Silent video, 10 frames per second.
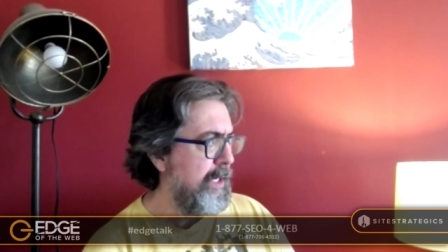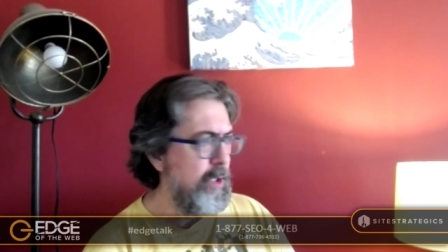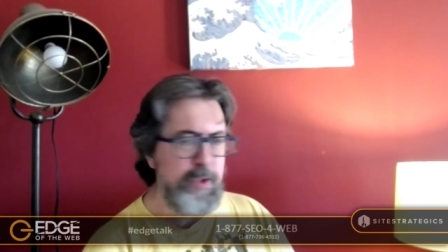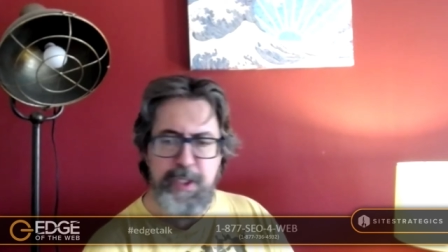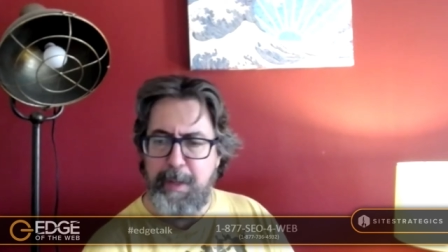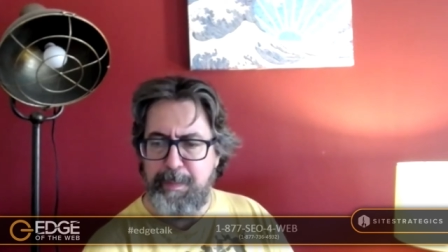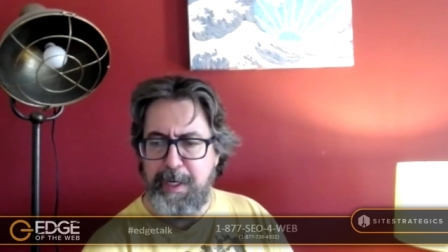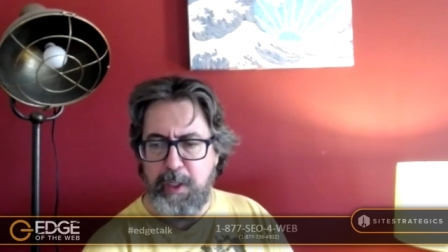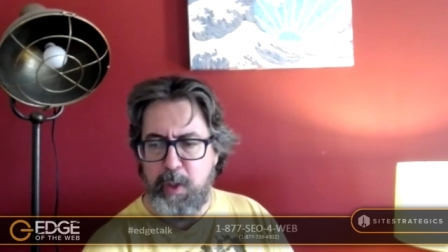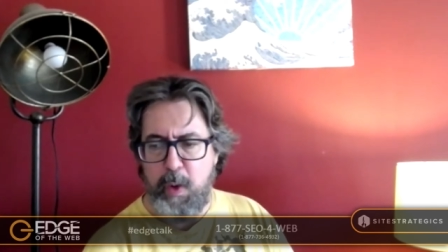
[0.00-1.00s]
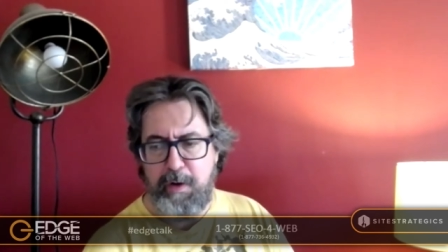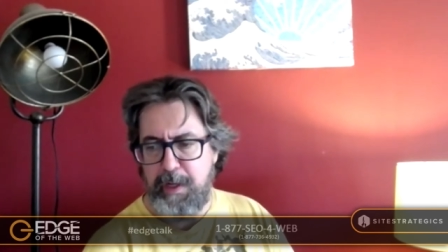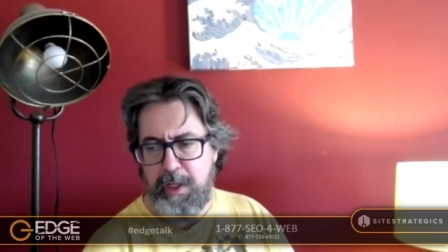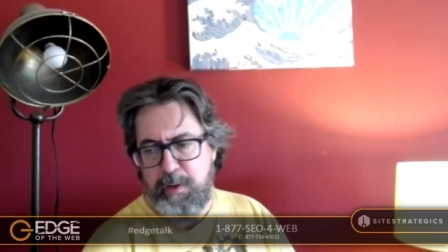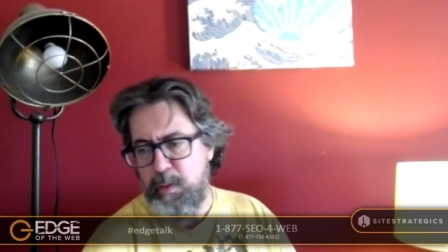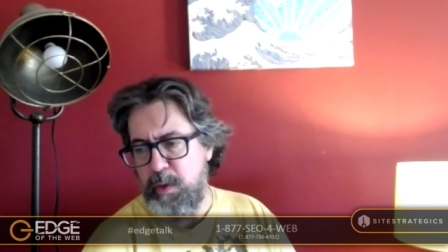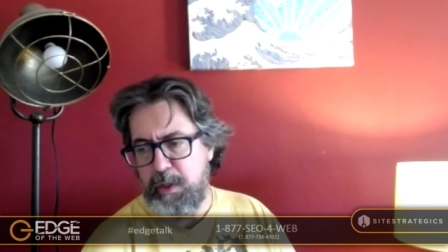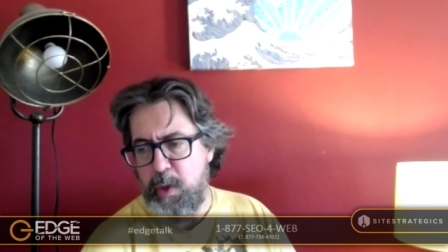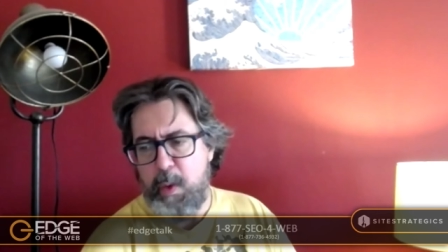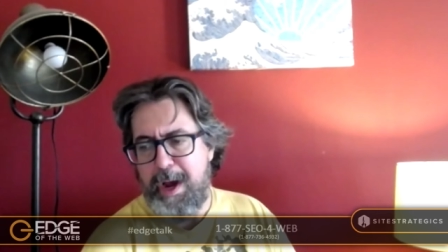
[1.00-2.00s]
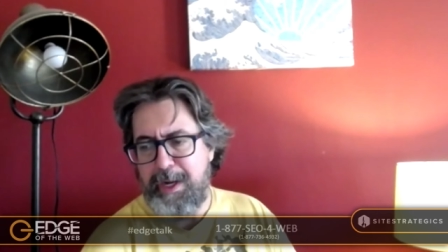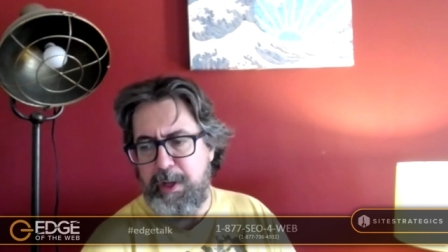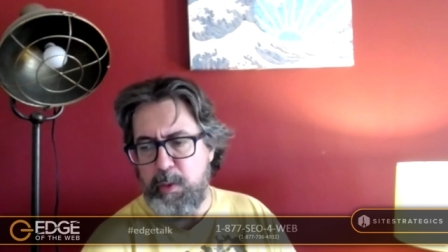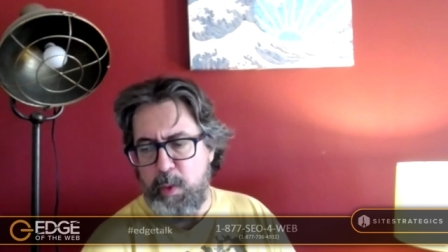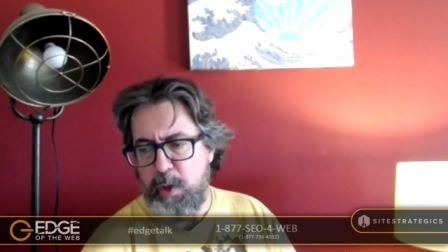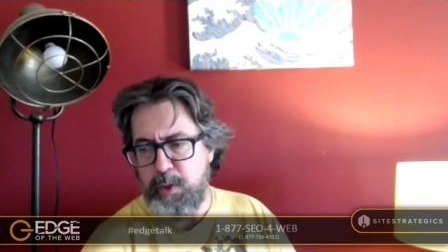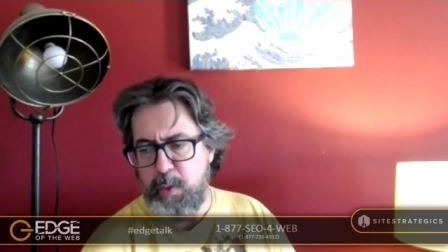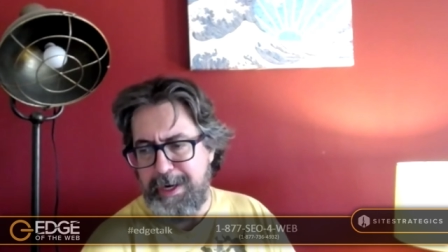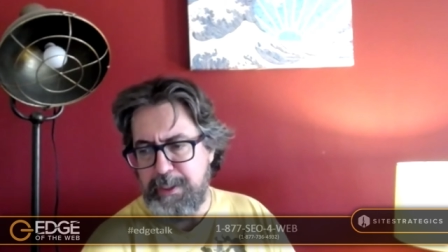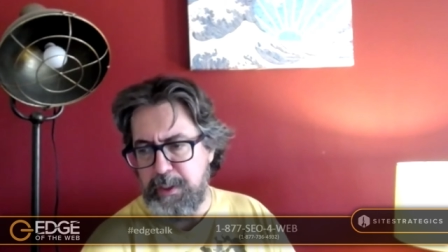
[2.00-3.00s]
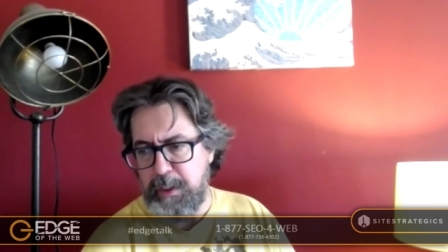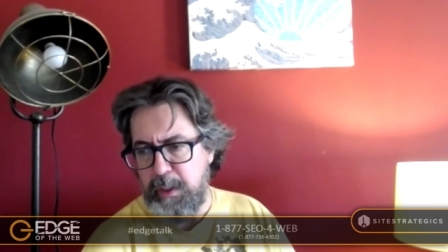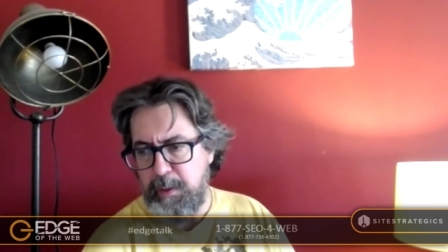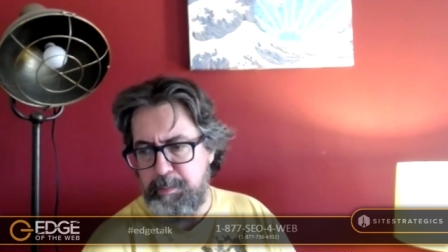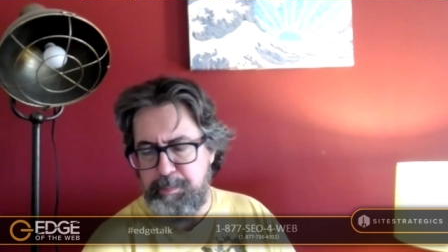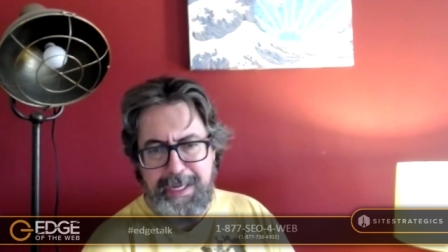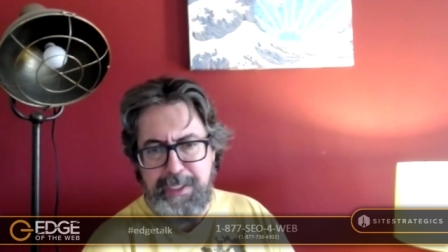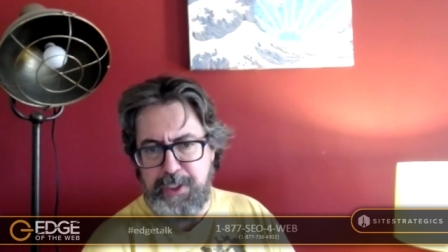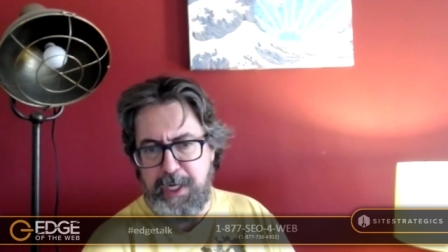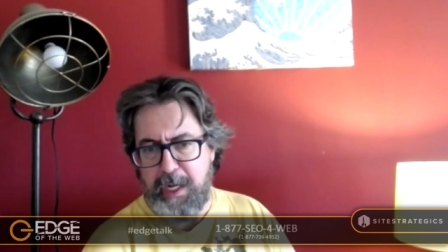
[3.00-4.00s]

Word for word: here's something go out and go on in the wrong direction mm-hmm.